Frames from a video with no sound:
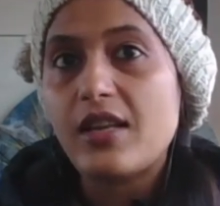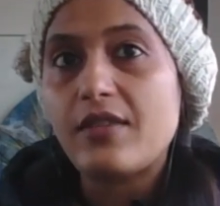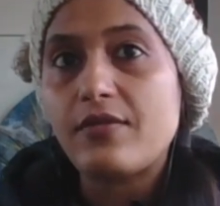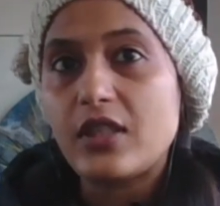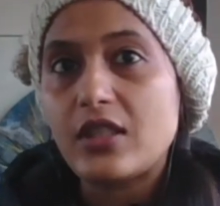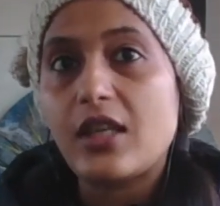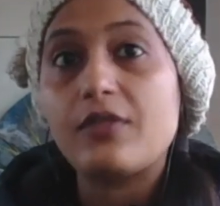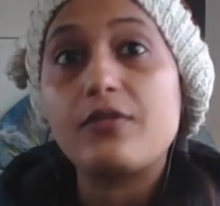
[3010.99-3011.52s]

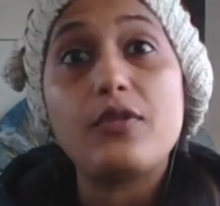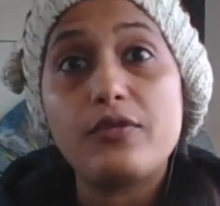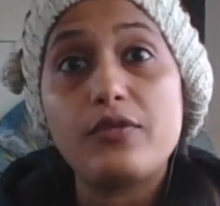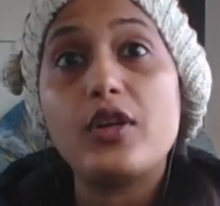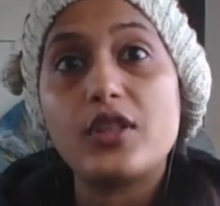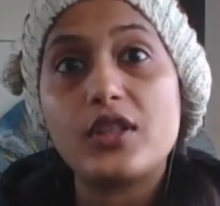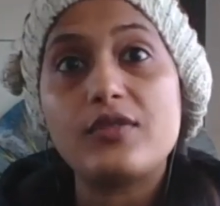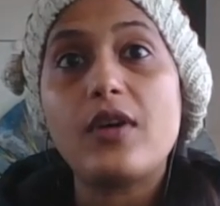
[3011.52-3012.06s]
It's like for
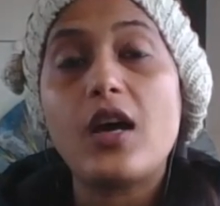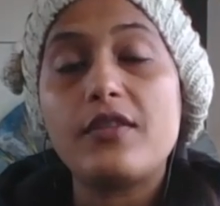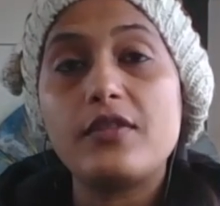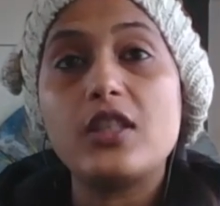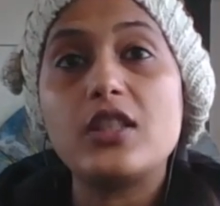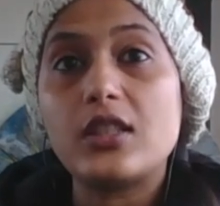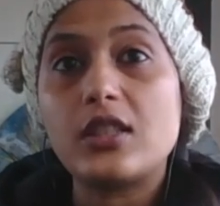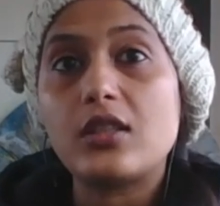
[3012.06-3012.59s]
first 5 years,
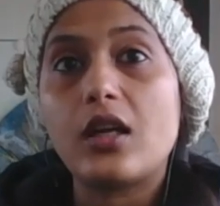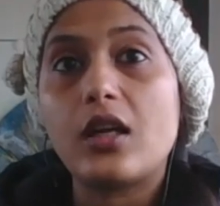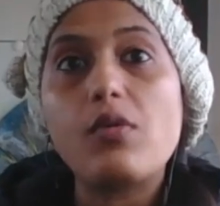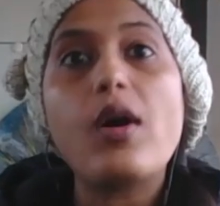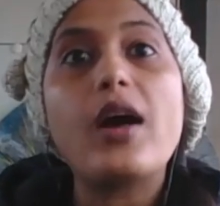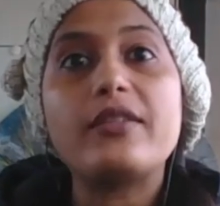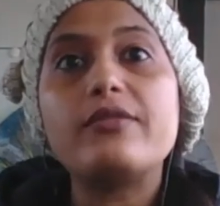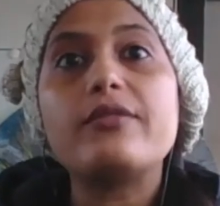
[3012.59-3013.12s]
it's like
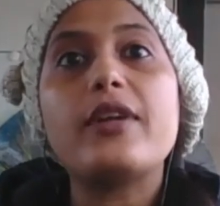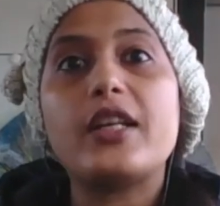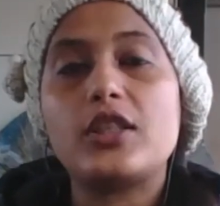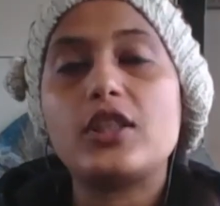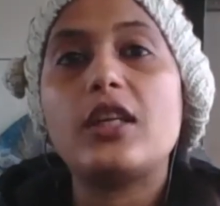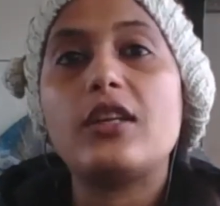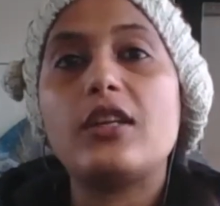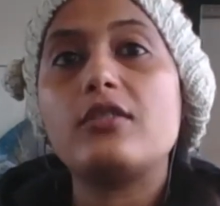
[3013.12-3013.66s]
quite fresh
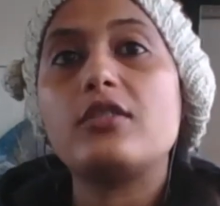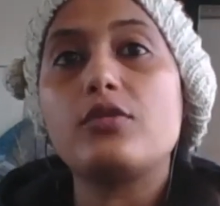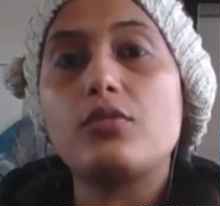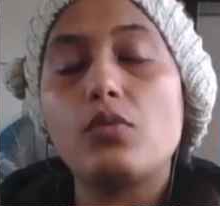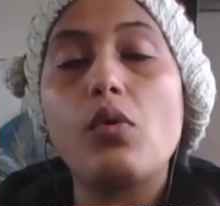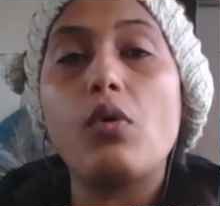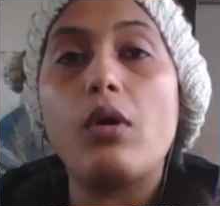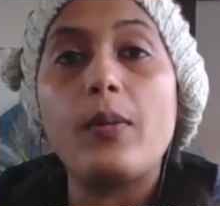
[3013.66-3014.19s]
and it's
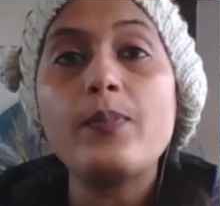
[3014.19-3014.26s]
raw.